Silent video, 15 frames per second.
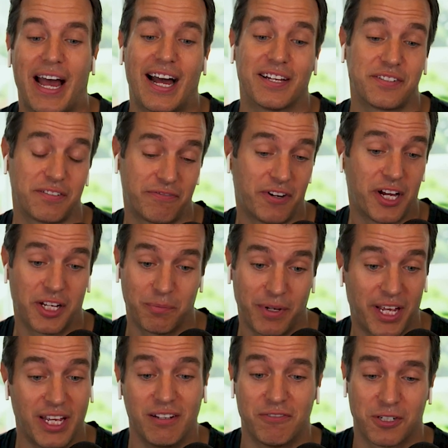pacifying
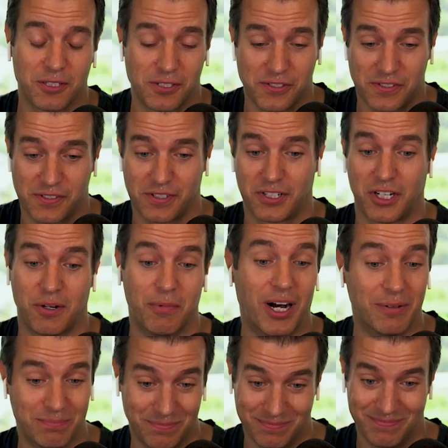behaviors come
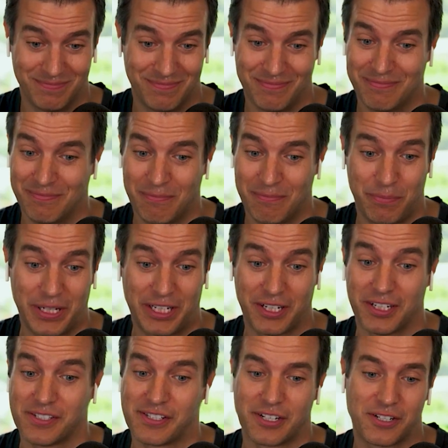up,
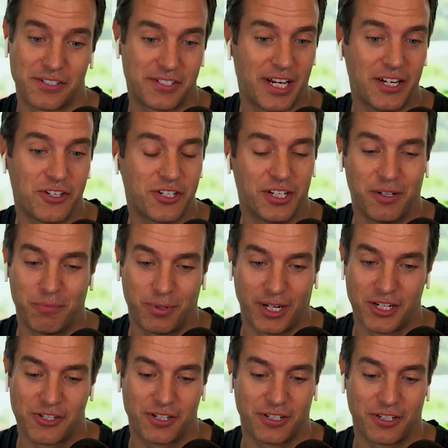because there's tension and
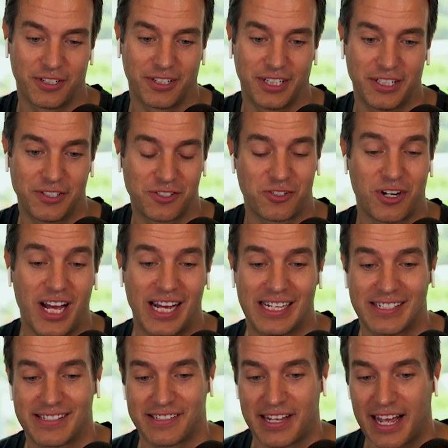pressure and
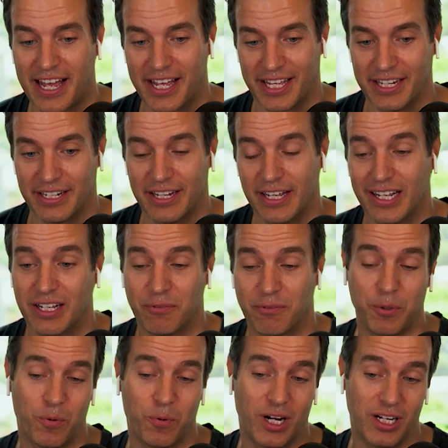stress. And
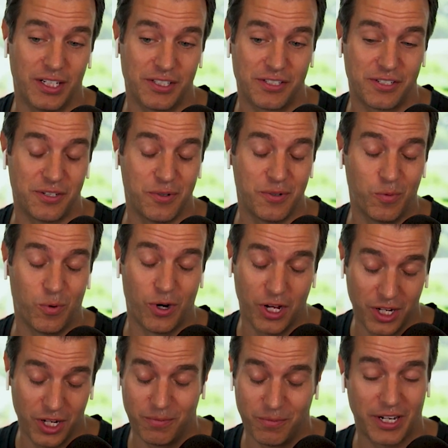we want to,
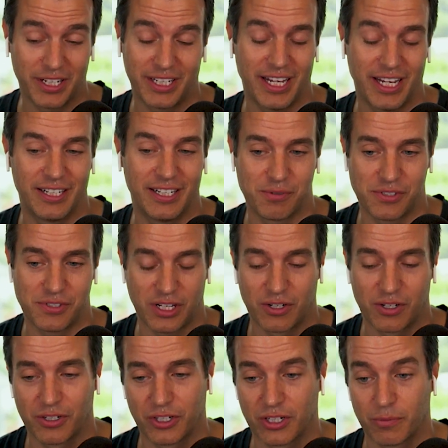one, again, as we said
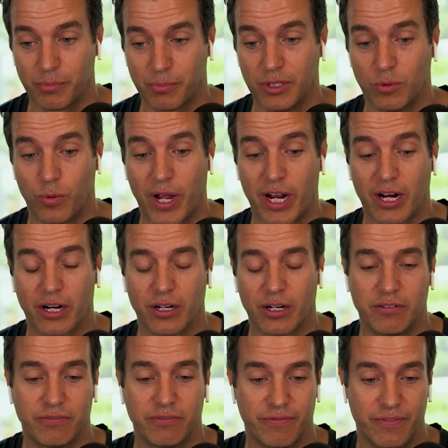earlier, be aware
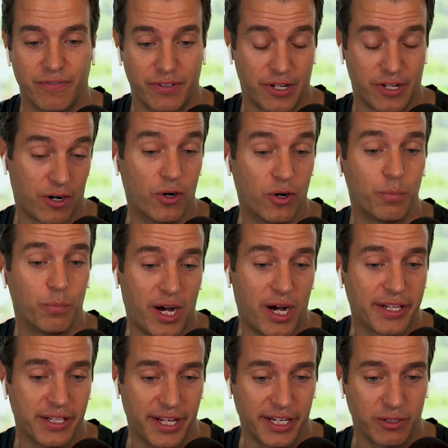of our own
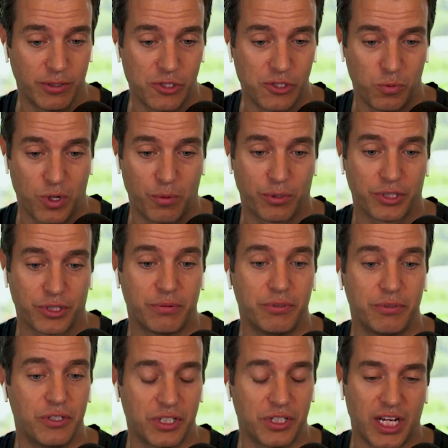body language and what we're
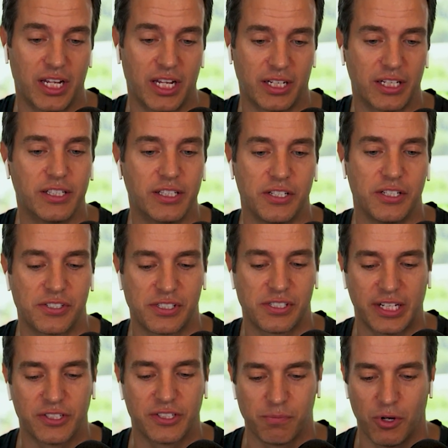communicating in these
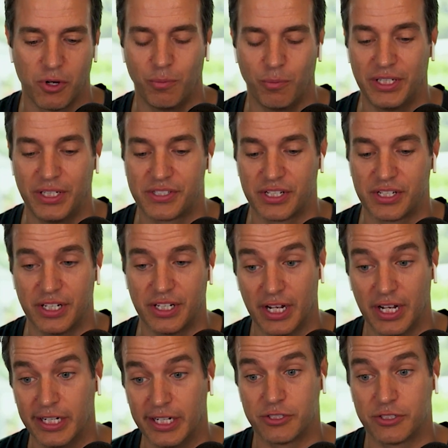tense moments. And
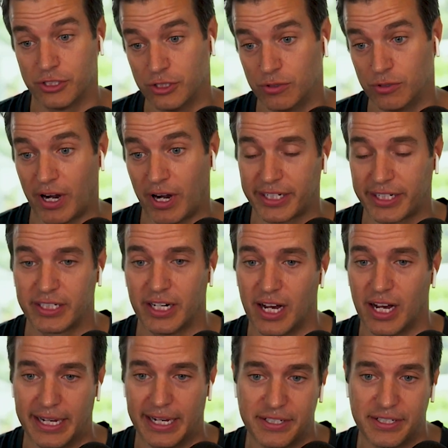two,
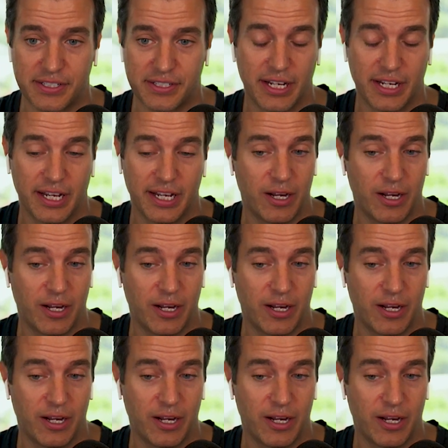recognize